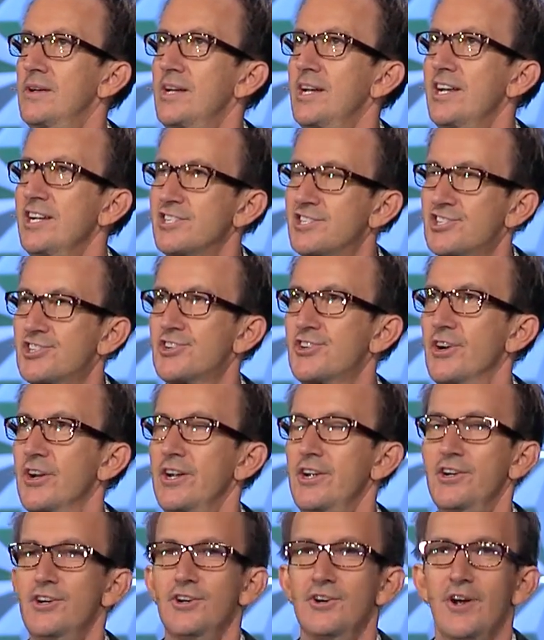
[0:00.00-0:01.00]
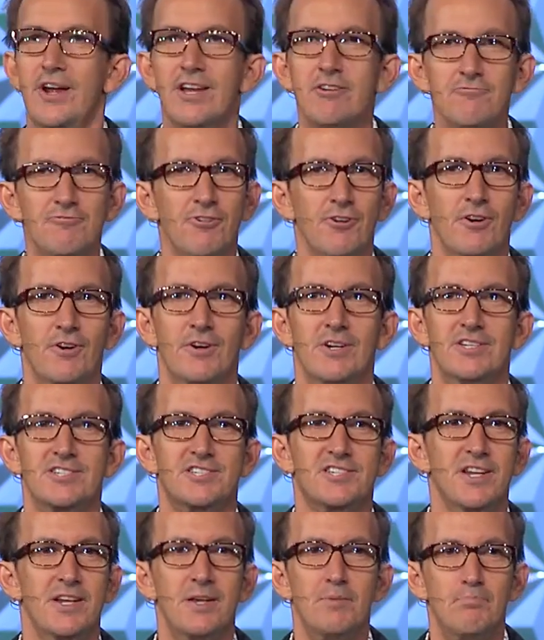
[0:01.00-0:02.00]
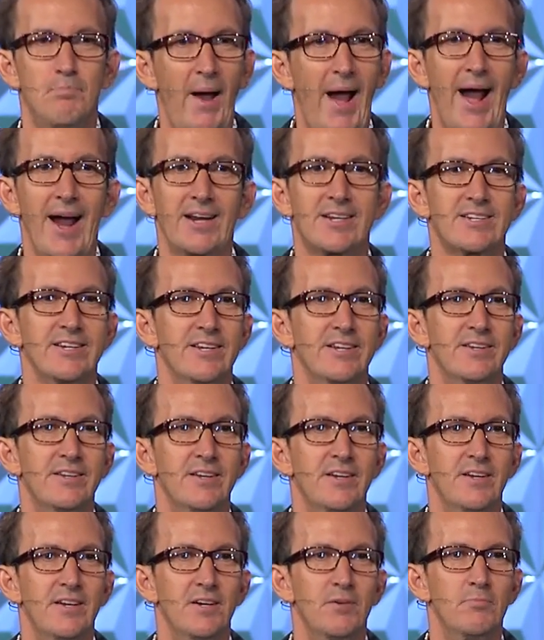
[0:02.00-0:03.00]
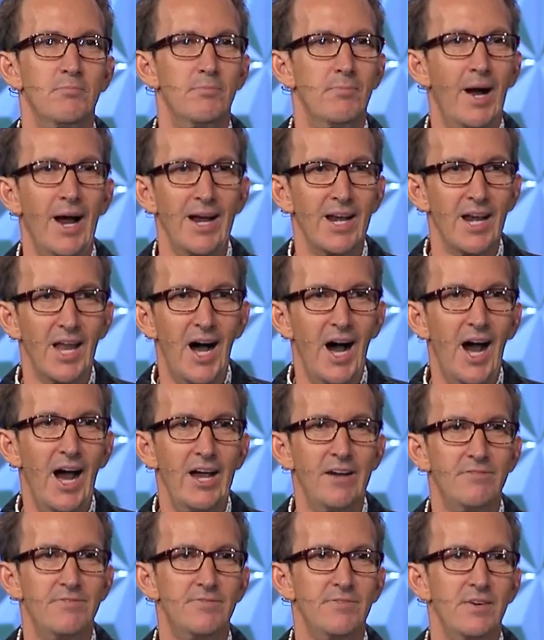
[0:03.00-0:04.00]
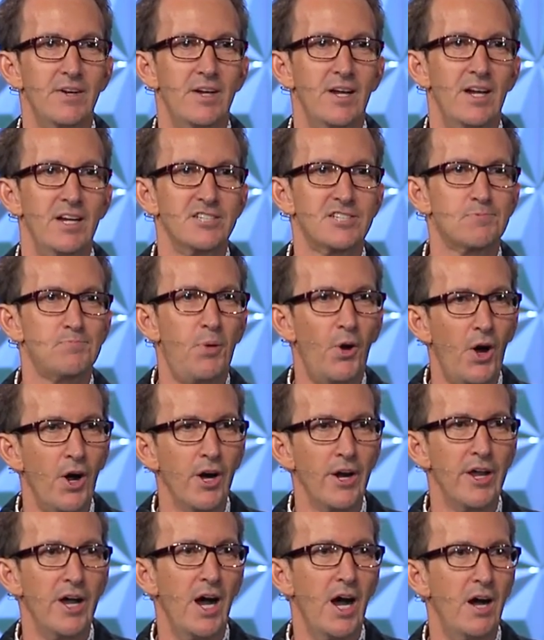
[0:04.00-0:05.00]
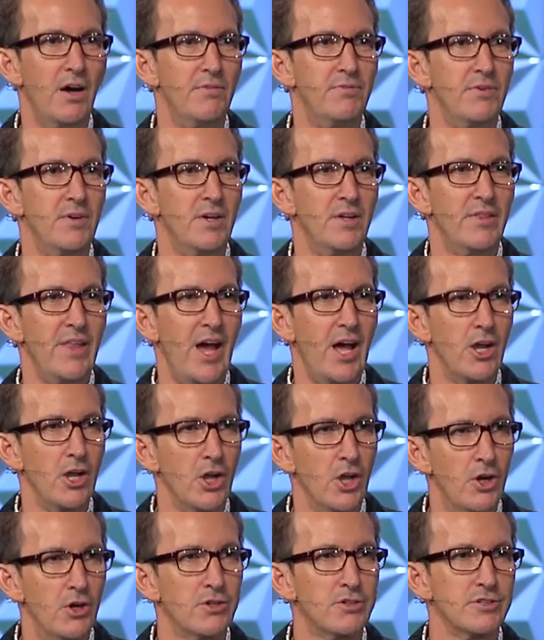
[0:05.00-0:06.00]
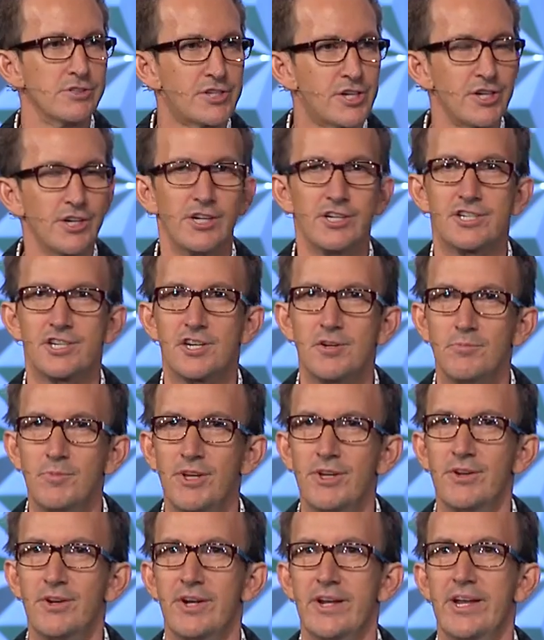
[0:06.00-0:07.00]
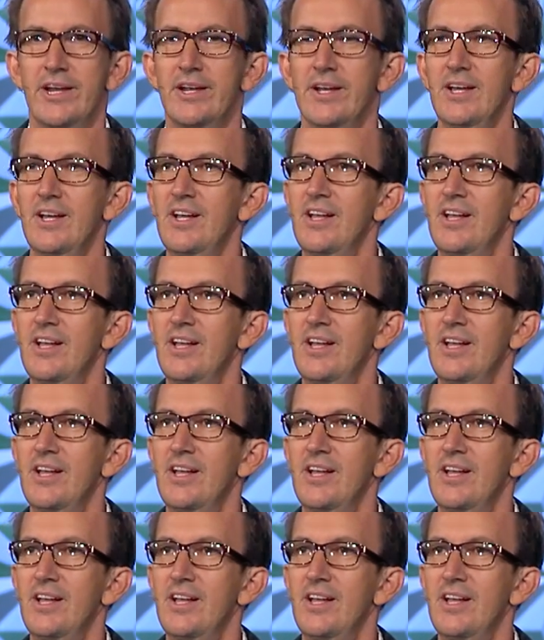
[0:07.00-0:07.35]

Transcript: history who influenced and impacted my life as part of that local church community.